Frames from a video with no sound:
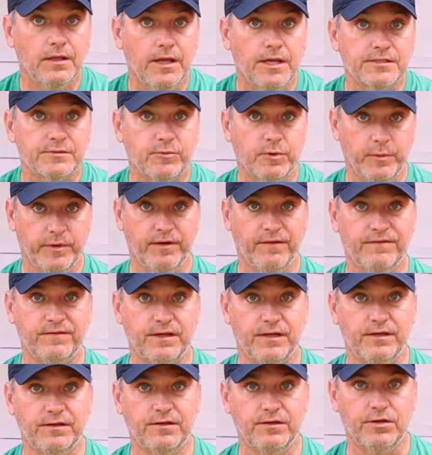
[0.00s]
that's what we
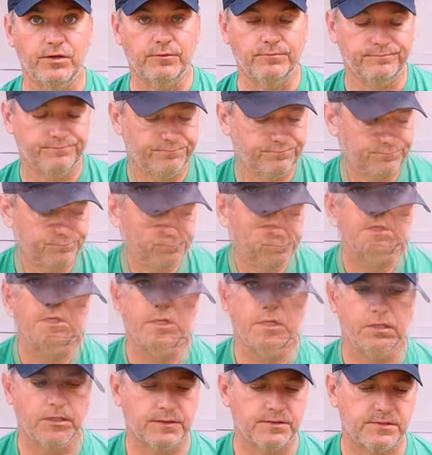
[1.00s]
decided to do.
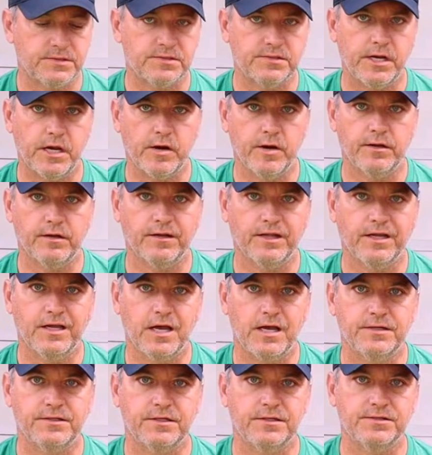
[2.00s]
Okay, let's tear into the
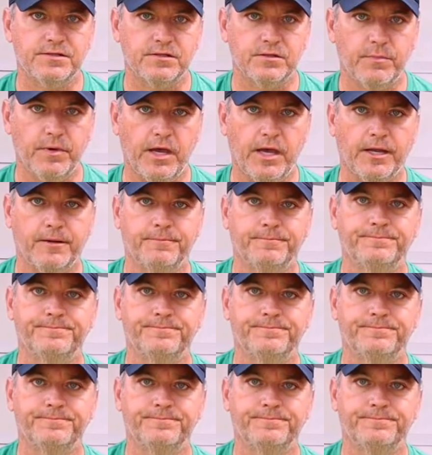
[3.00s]
contents of the bag.